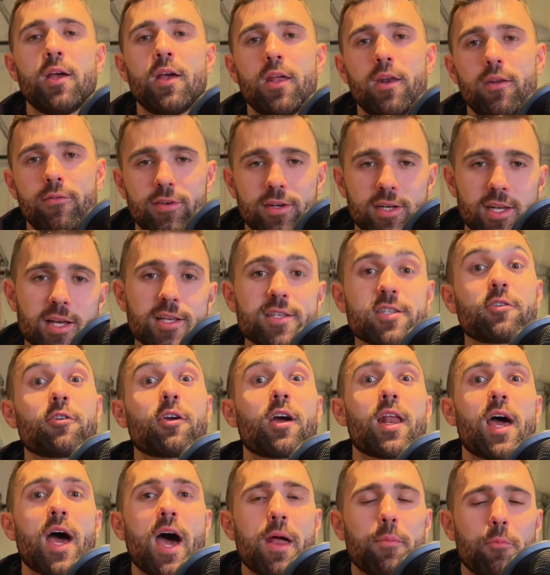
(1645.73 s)
If it doesn't, you got
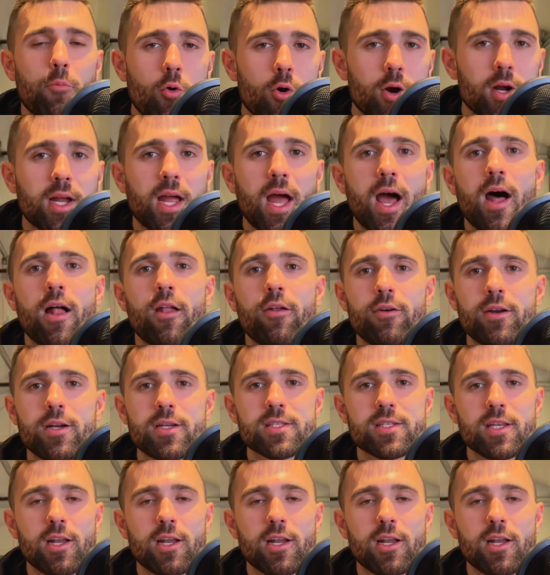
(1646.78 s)
to add more calories.